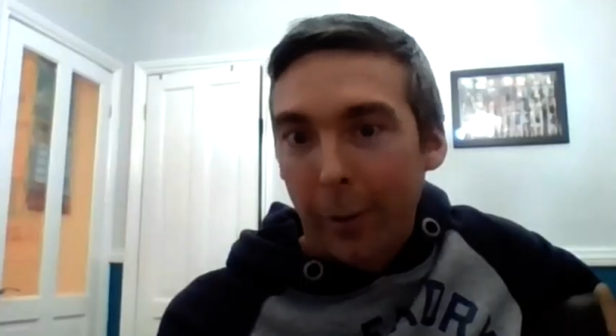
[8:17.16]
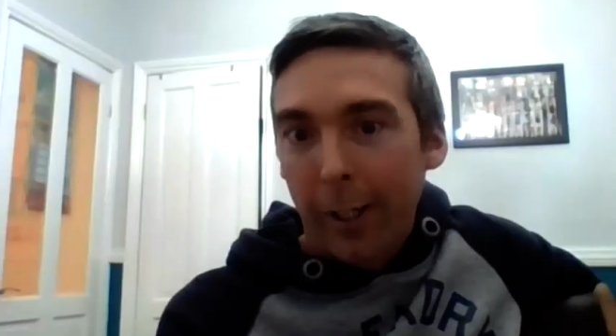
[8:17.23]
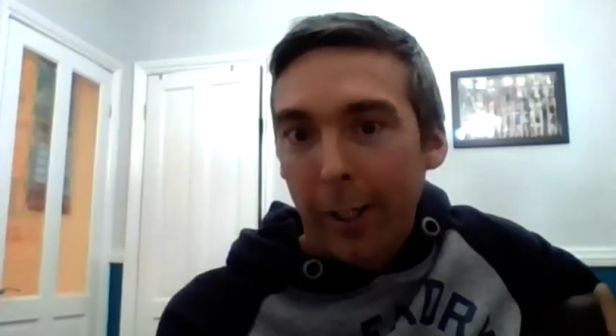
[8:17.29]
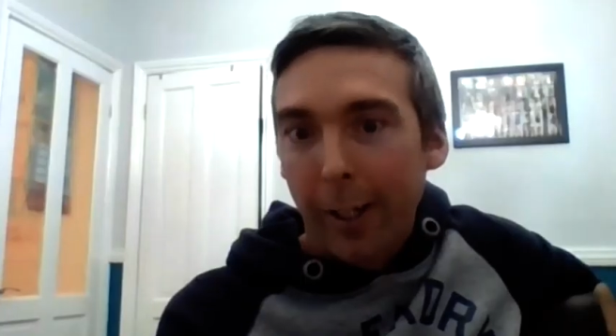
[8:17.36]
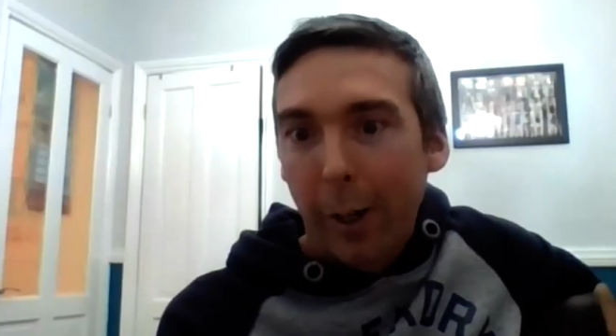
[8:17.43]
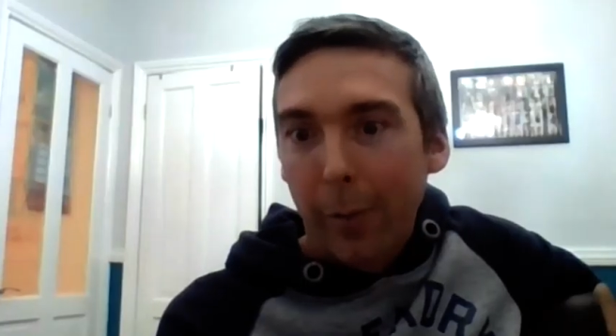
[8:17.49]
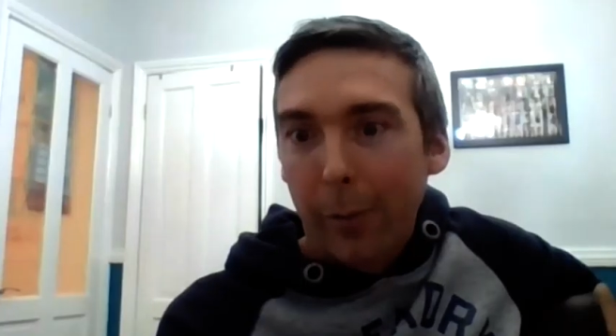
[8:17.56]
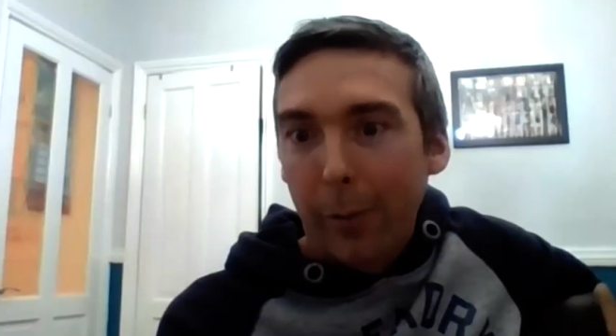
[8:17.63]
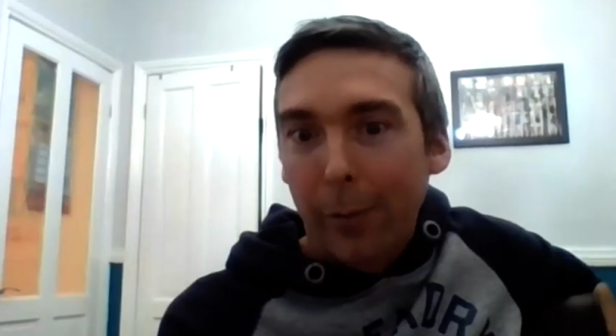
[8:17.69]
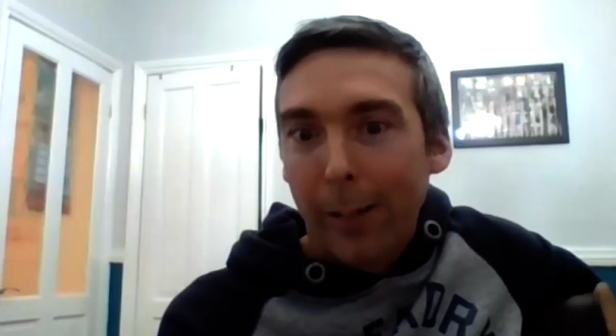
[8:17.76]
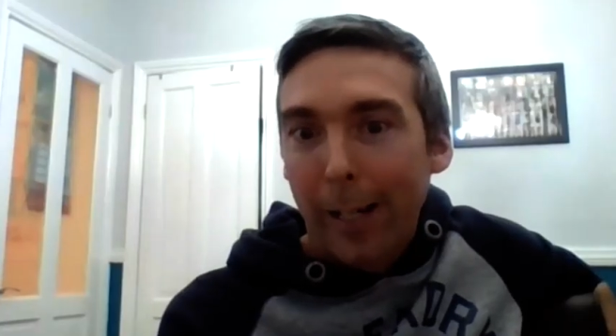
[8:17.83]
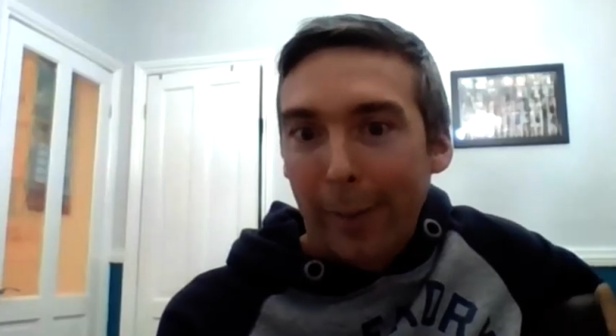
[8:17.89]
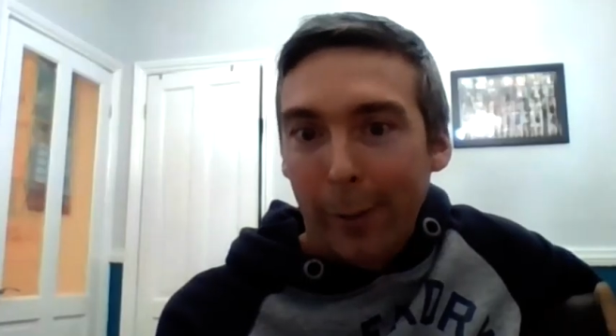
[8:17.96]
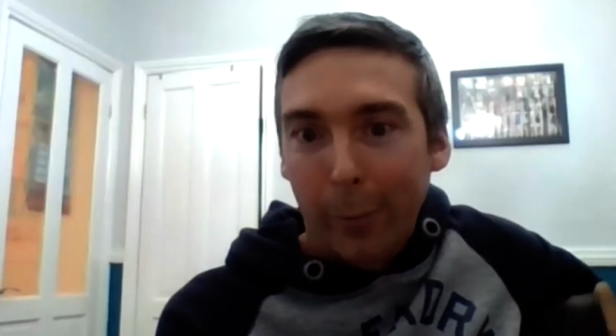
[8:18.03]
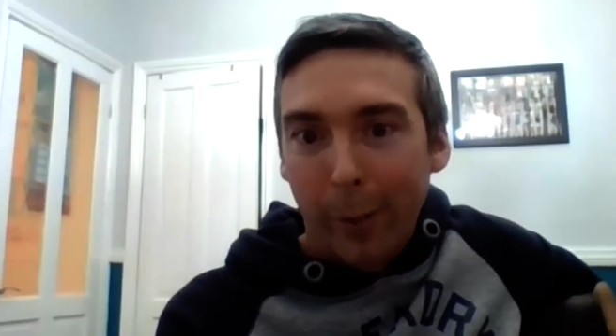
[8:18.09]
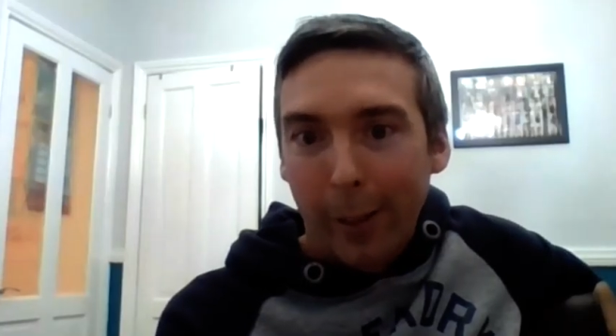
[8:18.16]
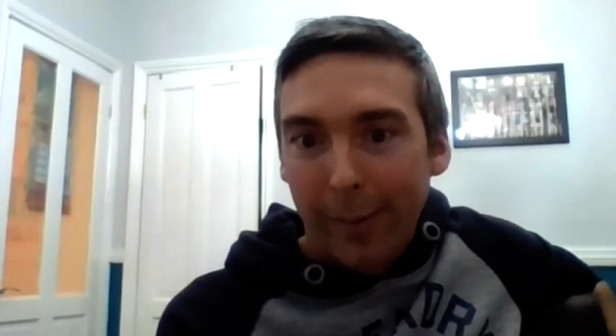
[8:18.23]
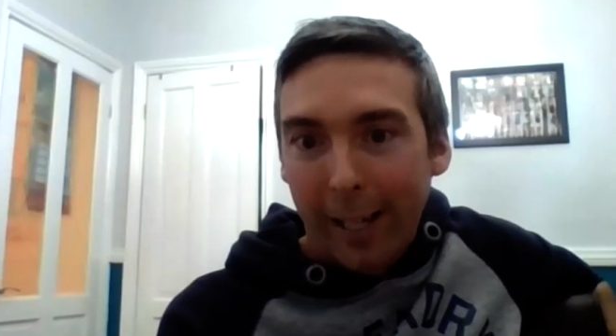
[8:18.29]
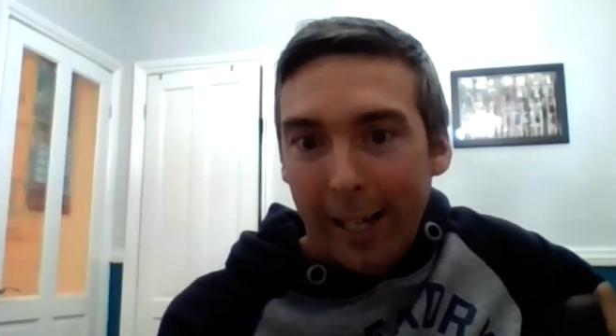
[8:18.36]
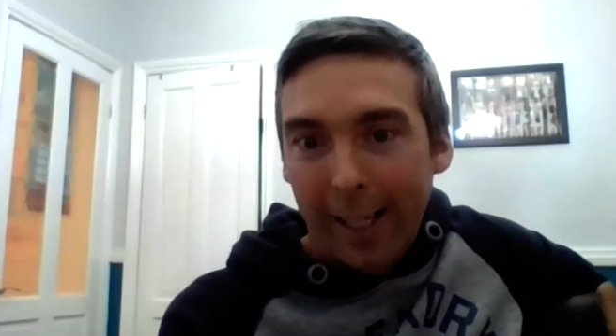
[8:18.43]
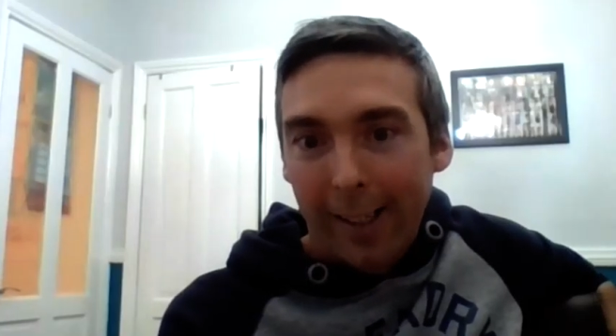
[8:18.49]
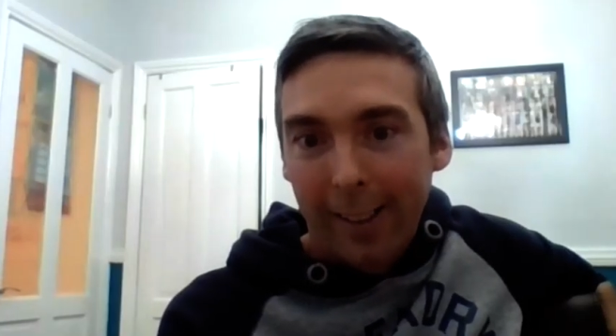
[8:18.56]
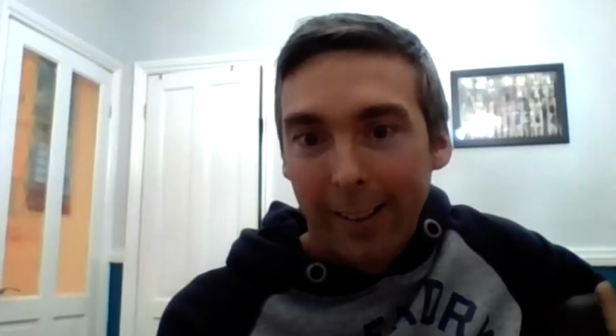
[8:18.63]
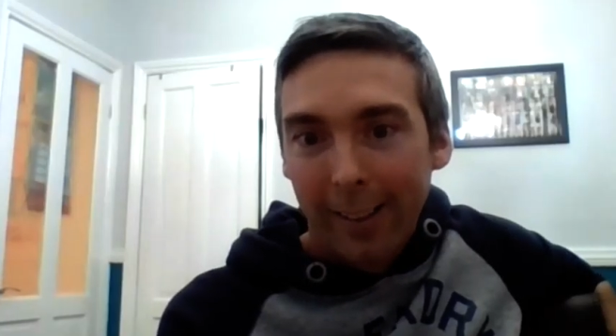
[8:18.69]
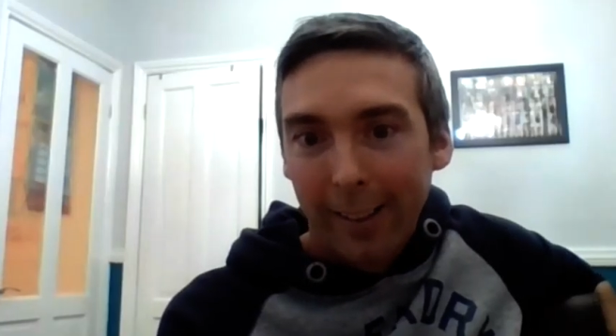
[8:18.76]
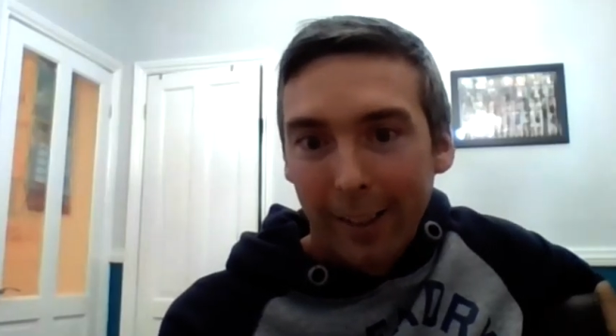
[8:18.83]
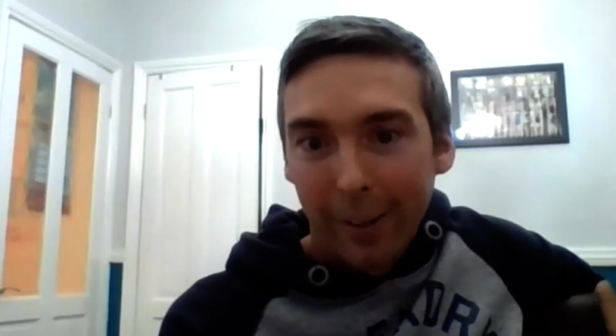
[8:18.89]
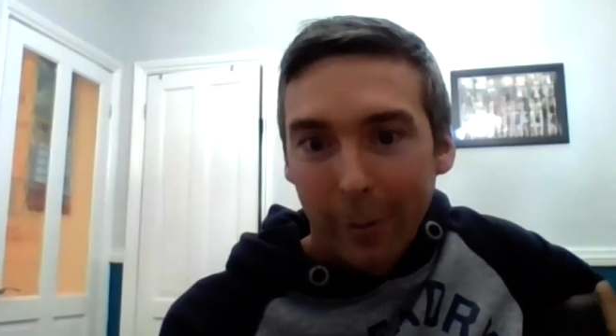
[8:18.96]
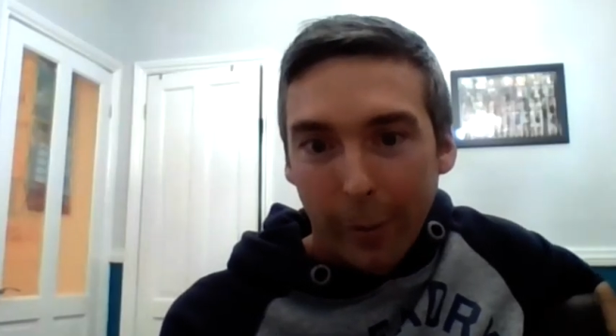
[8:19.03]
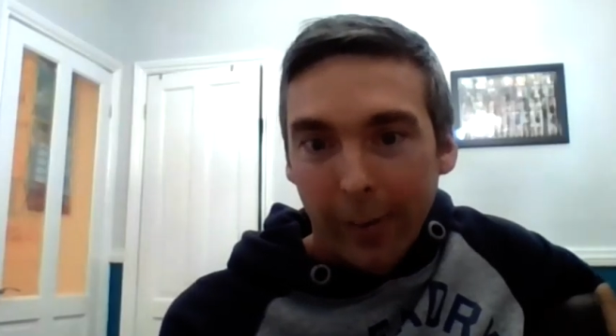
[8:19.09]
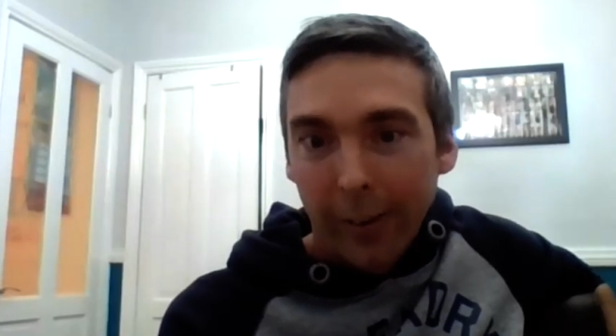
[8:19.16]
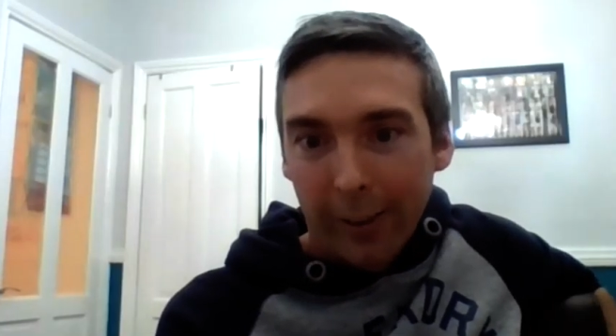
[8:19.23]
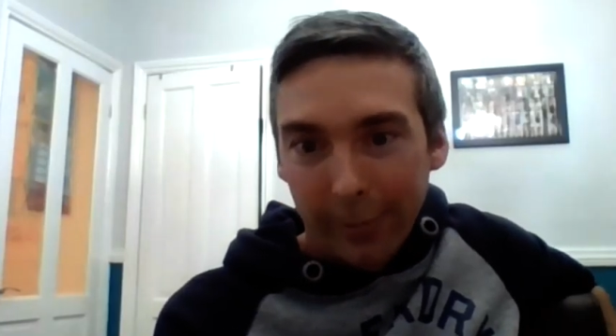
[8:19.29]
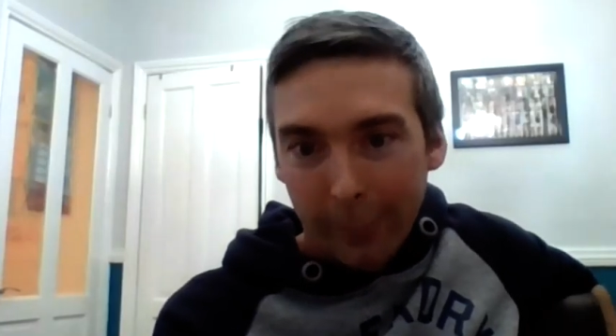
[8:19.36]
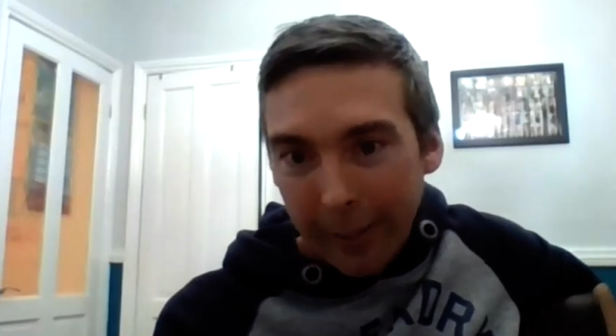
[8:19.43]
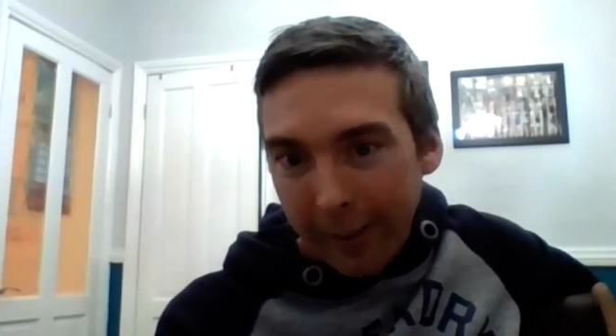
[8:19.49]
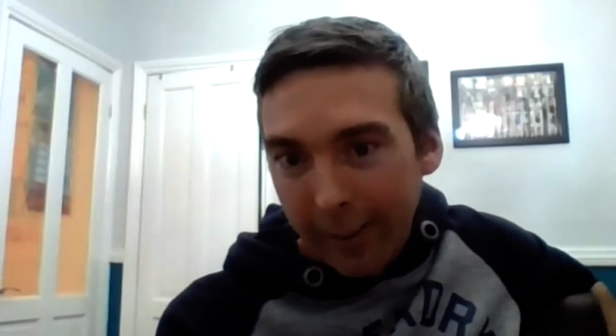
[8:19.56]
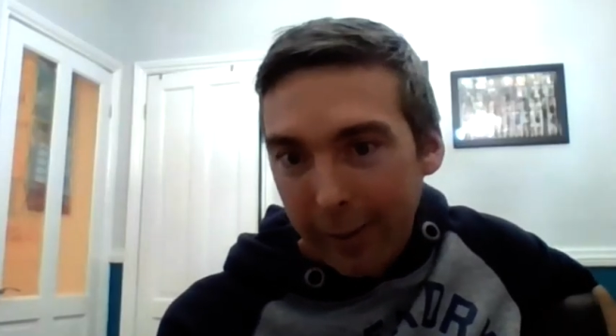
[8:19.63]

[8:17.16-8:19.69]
so I know for a fact that when the